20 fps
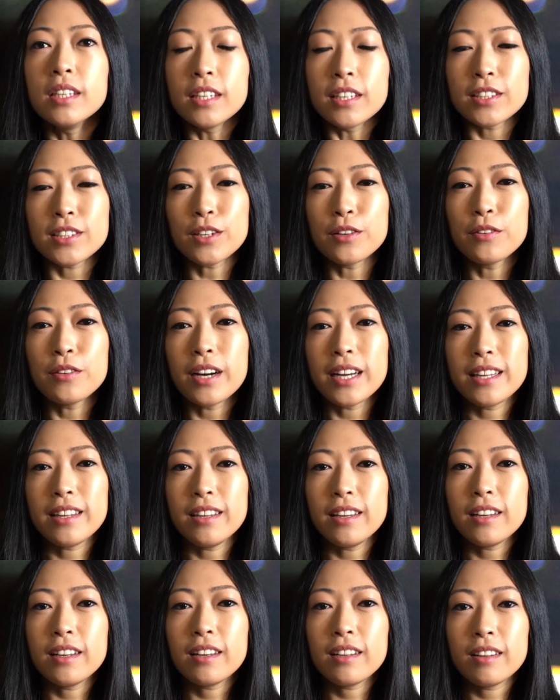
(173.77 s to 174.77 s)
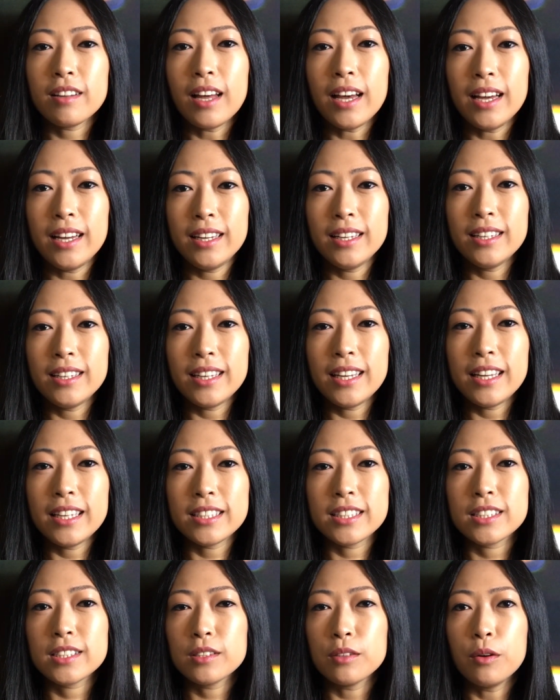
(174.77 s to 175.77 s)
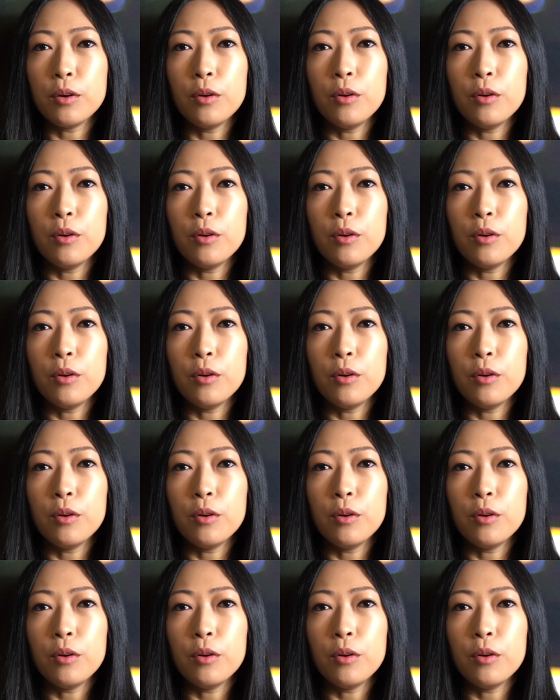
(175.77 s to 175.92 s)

So I think that it's